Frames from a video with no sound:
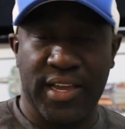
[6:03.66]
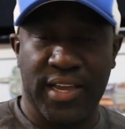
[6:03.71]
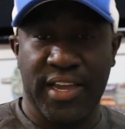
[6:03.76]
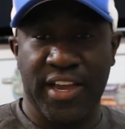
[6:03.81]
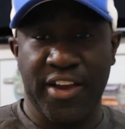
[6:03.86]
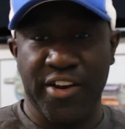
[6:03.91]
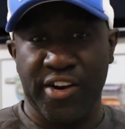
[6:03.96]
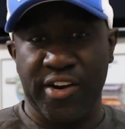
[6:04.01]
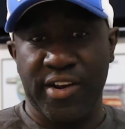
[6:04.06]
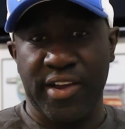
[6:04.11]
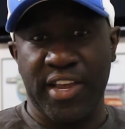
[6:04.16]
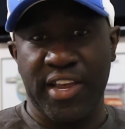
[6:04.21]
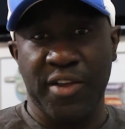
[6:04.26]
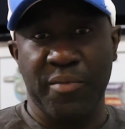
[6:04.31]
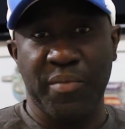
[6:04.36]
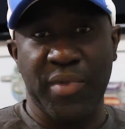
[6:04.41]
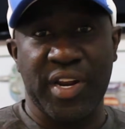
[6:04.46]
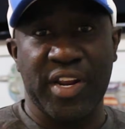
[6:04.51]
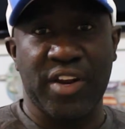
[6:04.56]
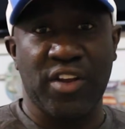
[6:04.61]
here in a
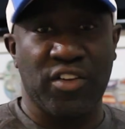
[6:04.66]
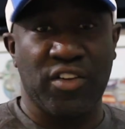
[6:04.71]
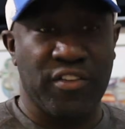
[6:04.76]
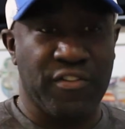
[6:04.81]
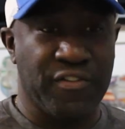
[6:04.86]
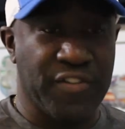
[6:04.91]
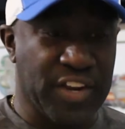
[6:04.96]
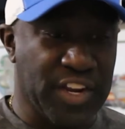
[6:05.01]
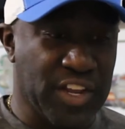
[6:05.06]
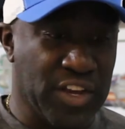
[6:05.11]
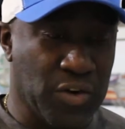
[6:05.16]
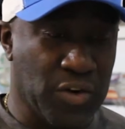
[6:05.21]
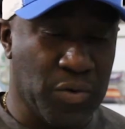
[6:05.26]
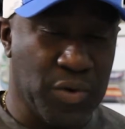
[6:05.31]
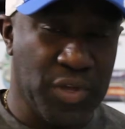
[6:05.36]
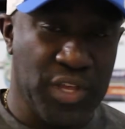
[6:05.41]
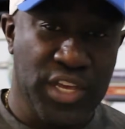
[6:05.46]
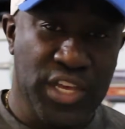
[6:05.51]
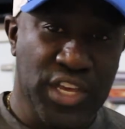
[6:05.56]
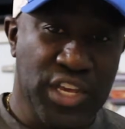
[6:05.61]
minute on the video.
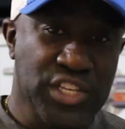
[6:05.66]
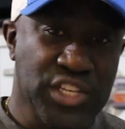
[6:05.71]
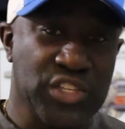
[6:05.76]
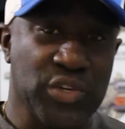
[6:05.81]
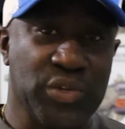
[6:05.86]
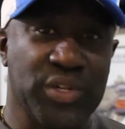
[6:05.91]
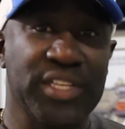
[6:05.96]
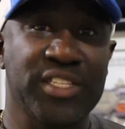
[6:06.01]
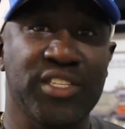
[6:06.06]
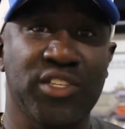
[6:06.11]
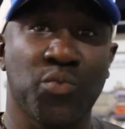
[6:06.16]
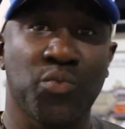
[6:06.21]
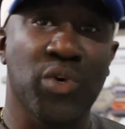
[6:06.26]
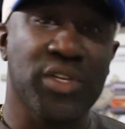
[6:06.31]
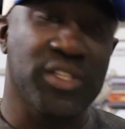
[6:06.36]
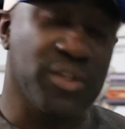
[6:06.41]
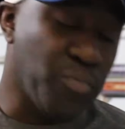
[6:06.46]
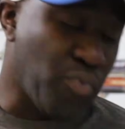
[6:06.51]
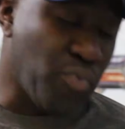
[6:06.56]
So this is what the